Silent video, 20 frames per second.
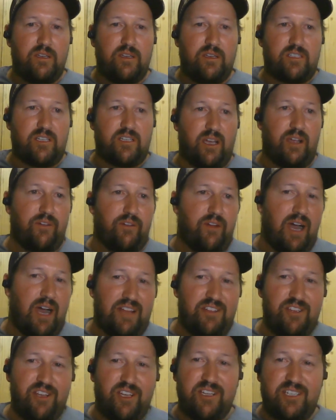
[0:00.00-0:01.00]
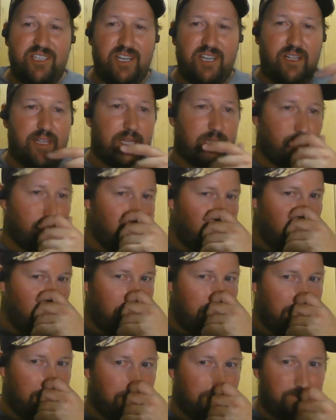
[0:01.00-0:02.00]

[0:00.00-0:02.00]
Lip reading: So Ryan, you could tell that story